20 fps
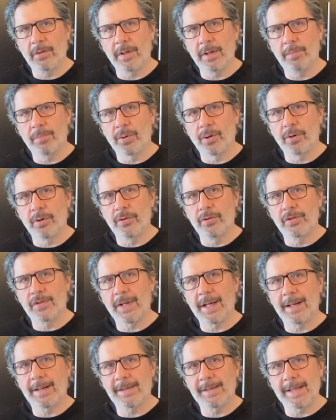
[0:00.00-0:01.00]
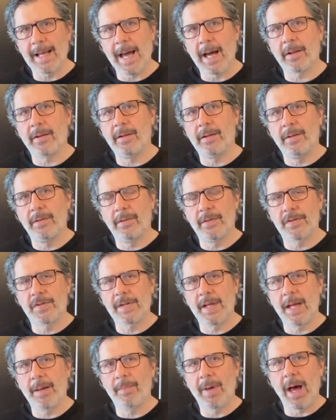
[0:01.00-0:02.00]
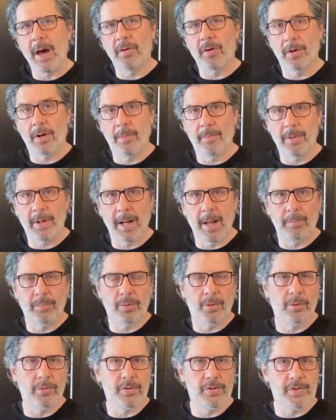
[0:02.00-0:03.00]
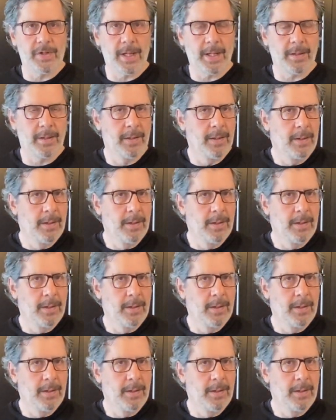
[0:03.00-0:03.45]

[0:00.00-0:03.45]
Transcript: can produce exactly the same outcome that I'm producing.